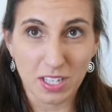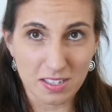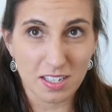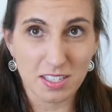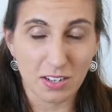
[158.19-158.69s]

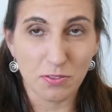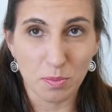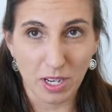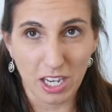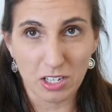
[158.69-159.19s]
as I said, for
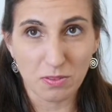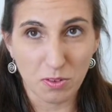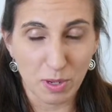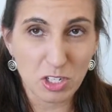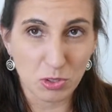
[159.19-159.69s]

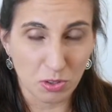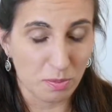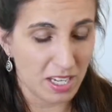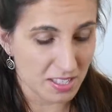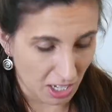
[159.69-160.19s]
my daughter
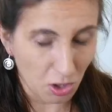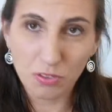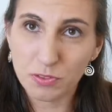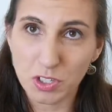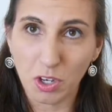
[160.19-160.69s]
and
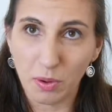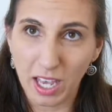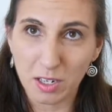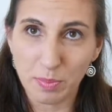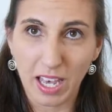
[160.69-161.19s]
myself to go
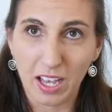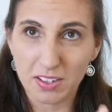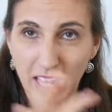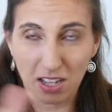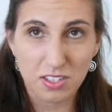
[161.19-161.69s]
out and
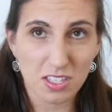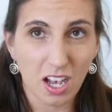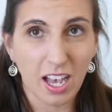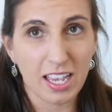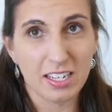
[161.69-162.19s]
about
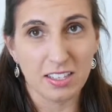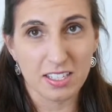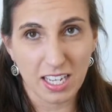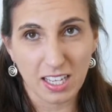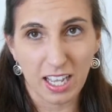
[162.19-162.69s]
outside in the
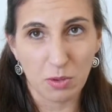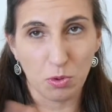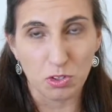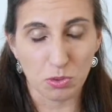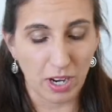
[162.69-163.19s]
daylight,
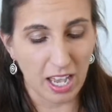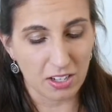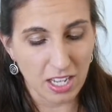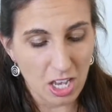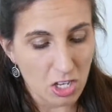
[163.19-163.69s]
walked around.